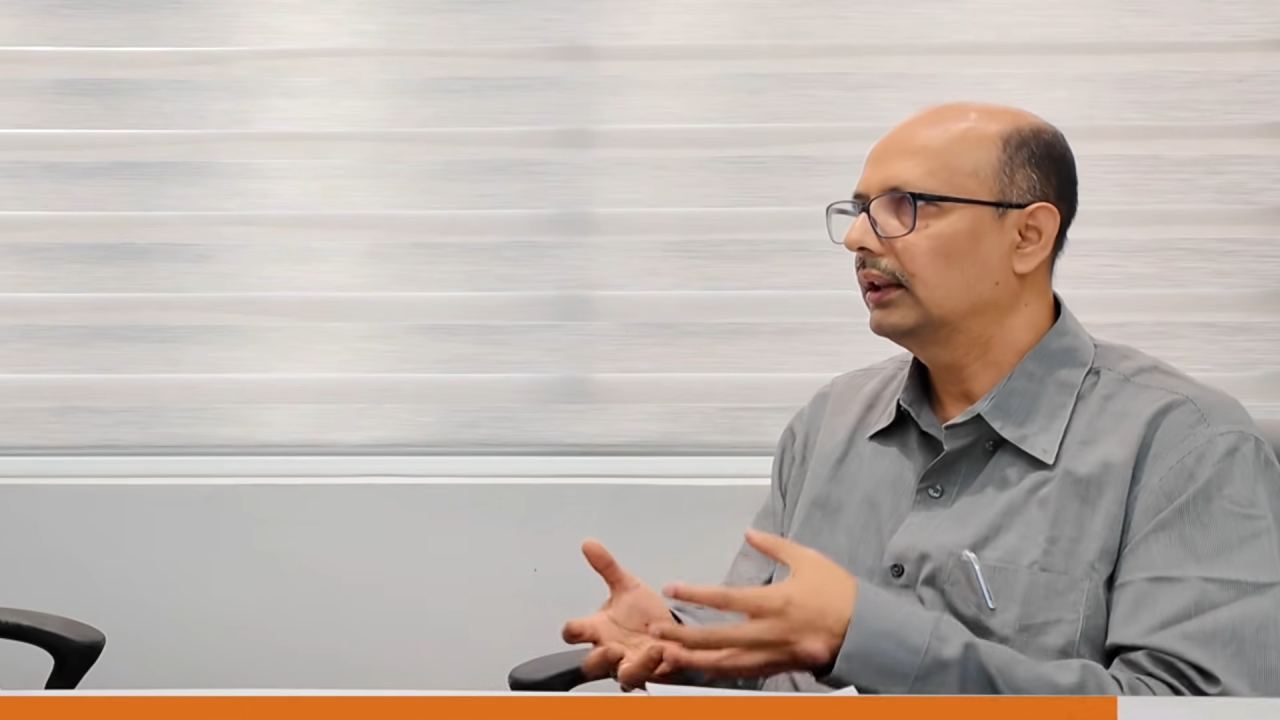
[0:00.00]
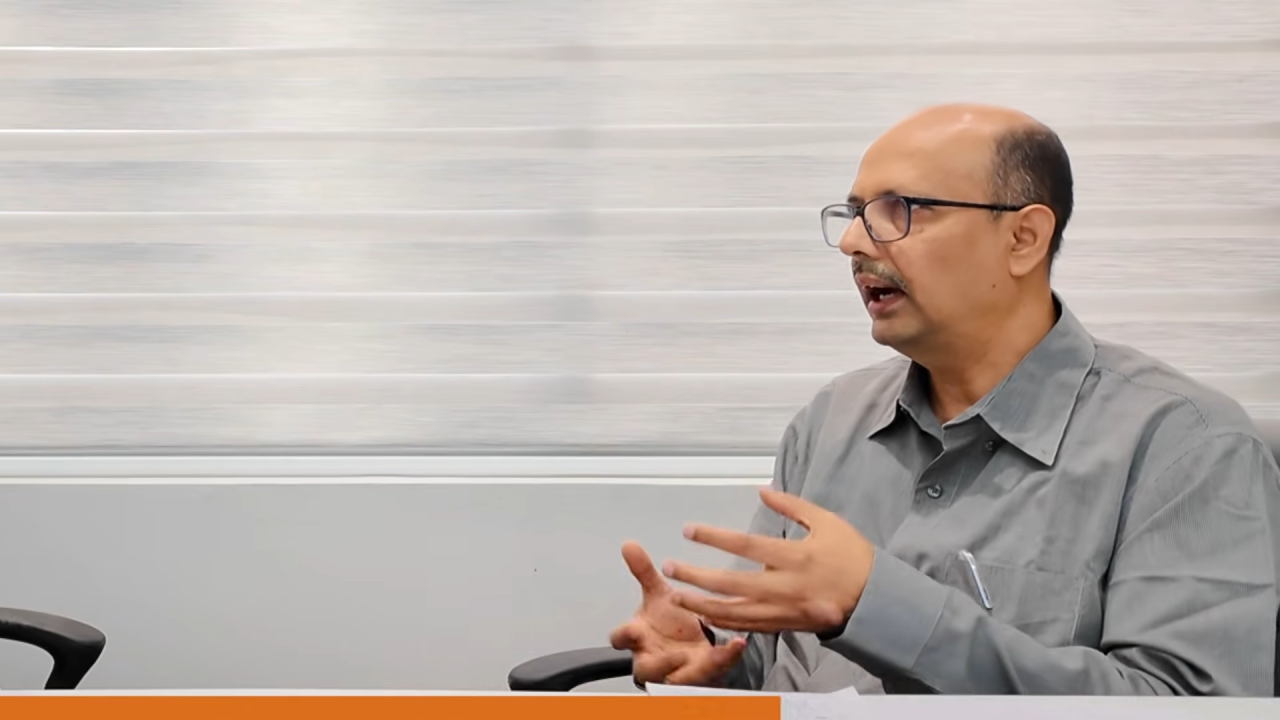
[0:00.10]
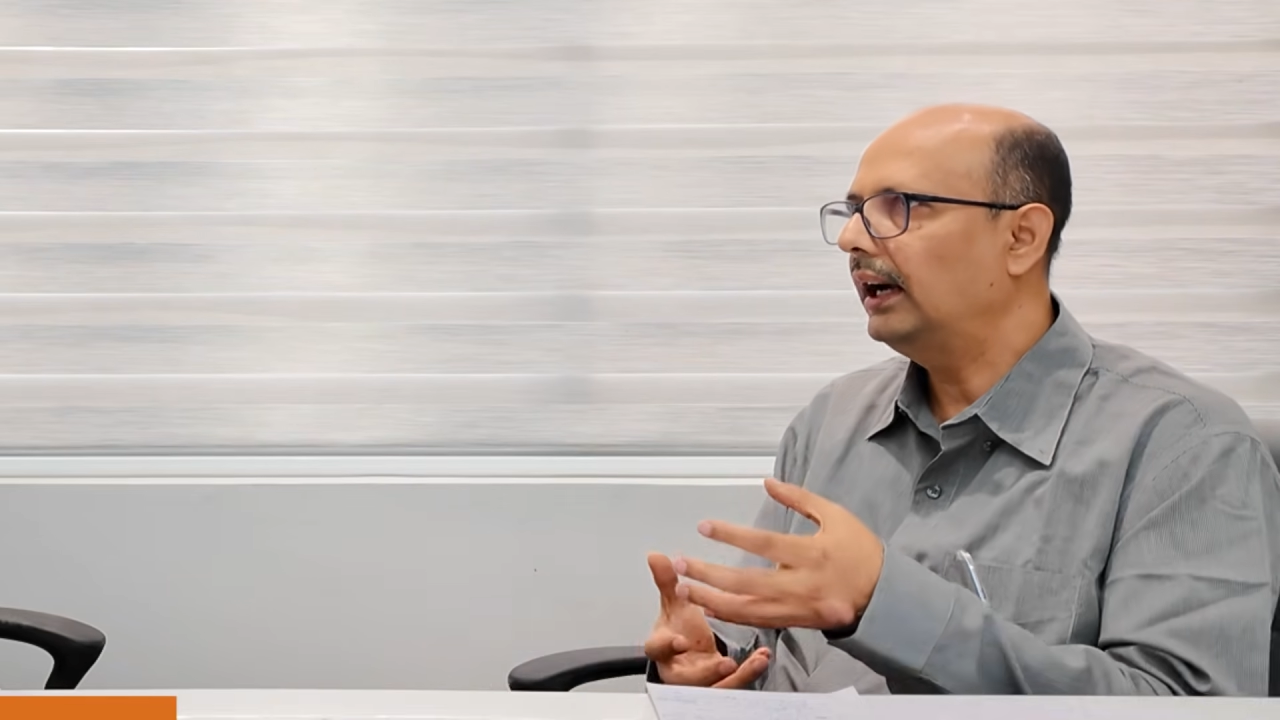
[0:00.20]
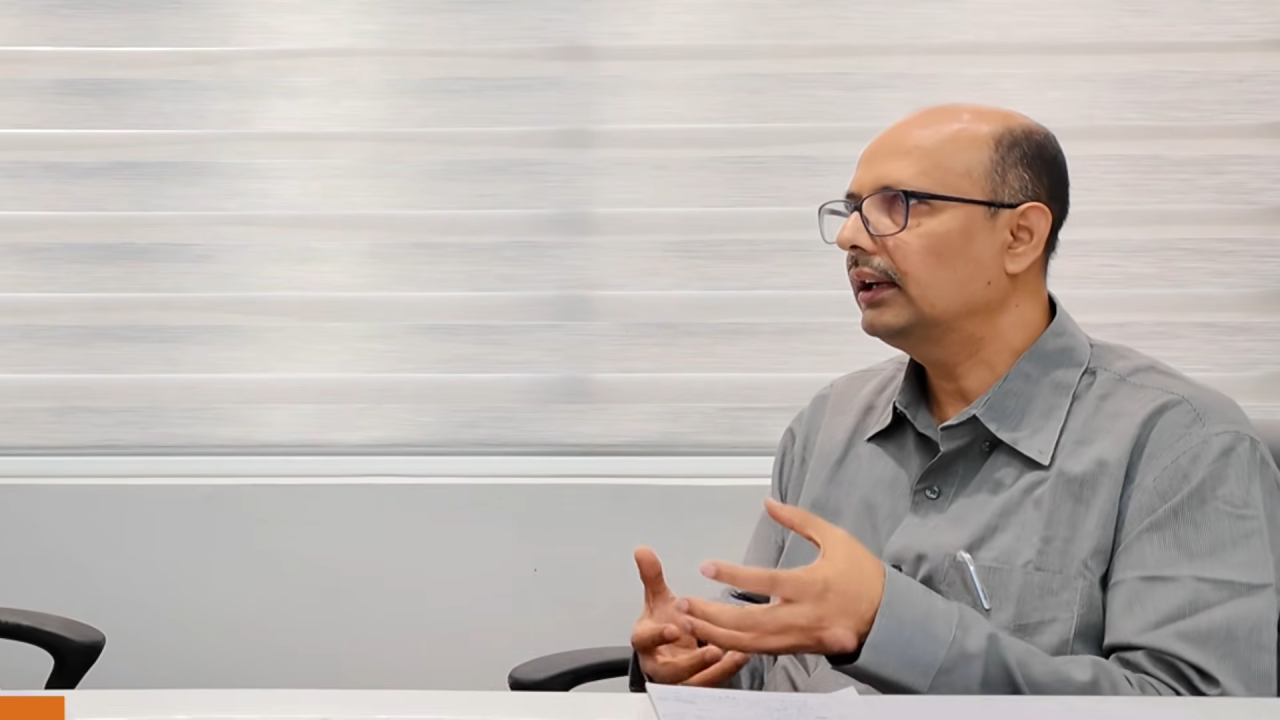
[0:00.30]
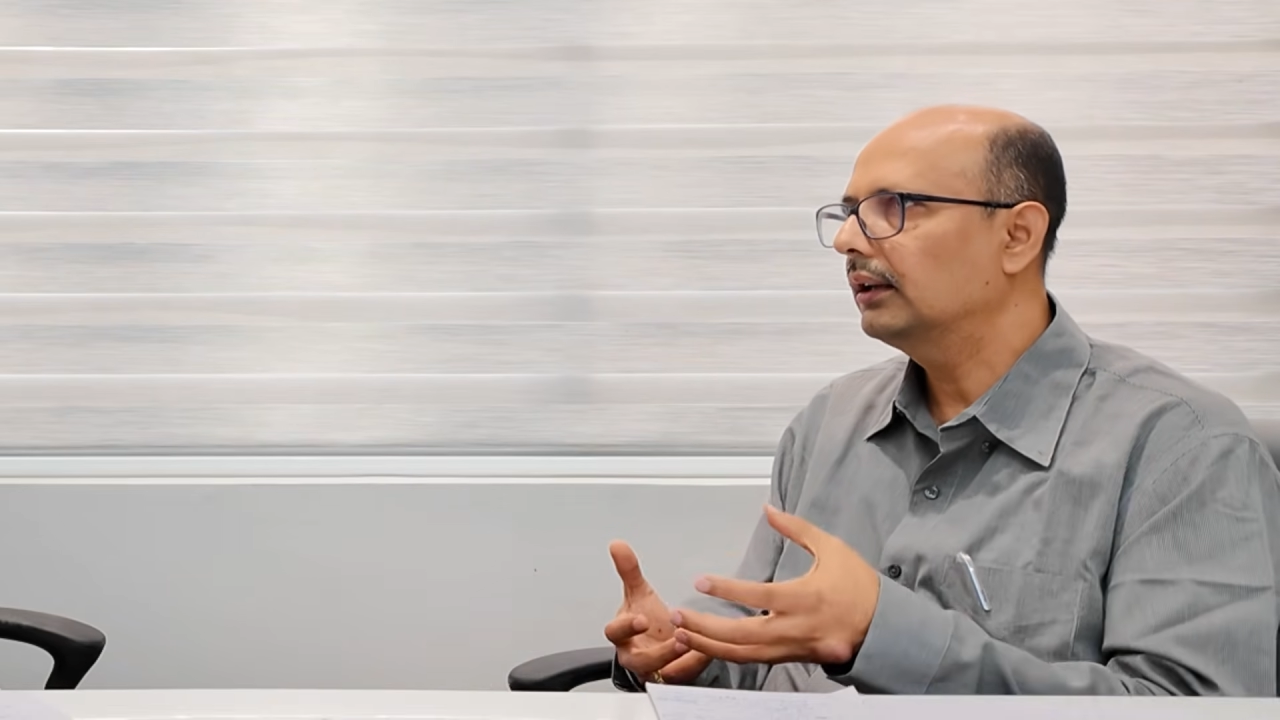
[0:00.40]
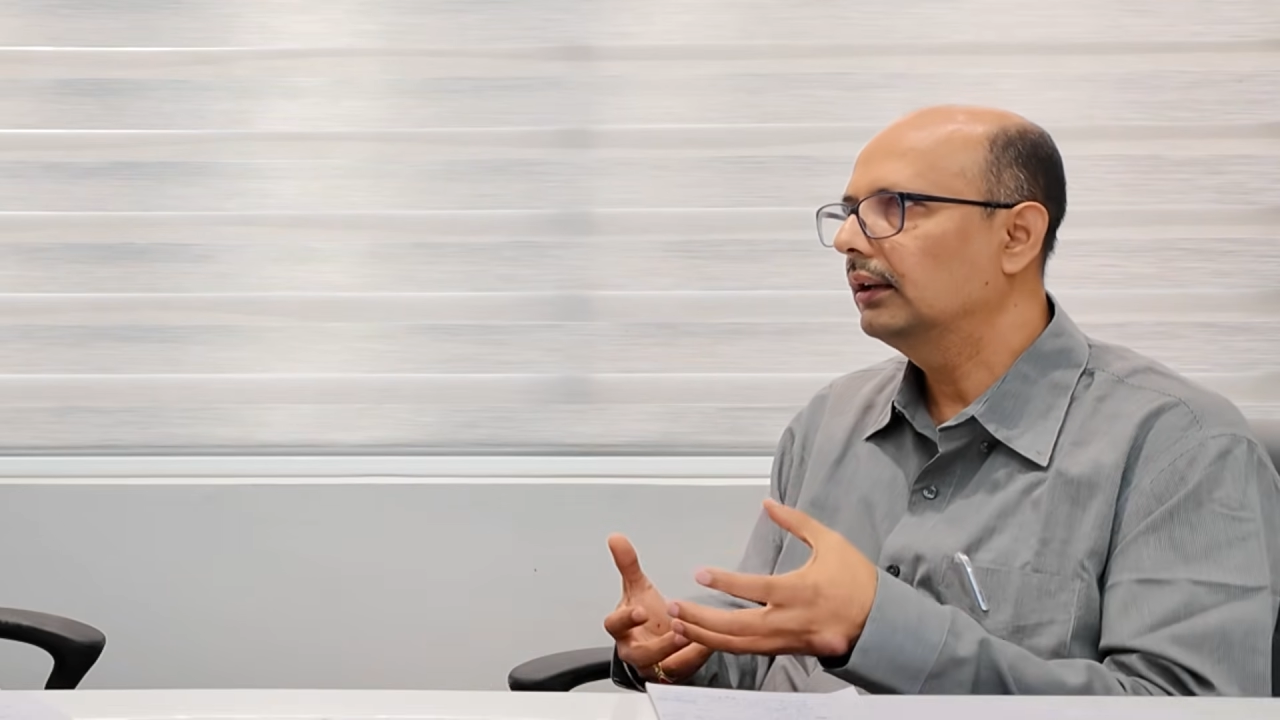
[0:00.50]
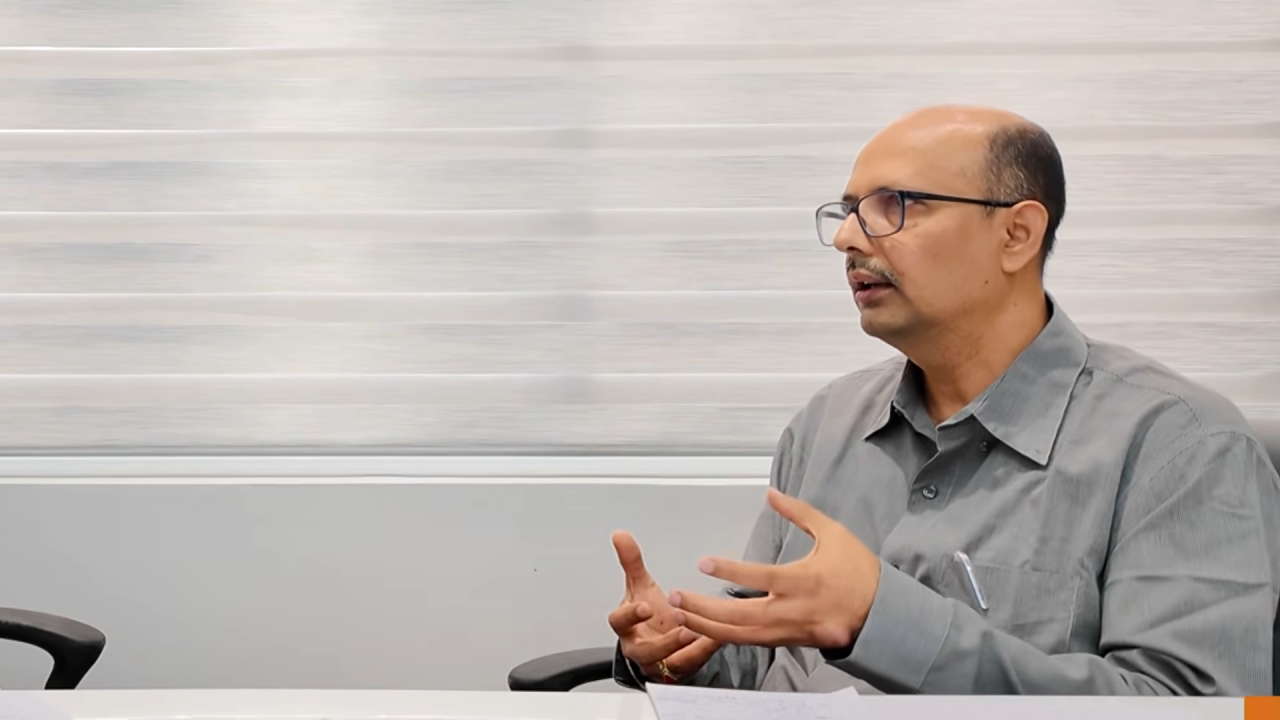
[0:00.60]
that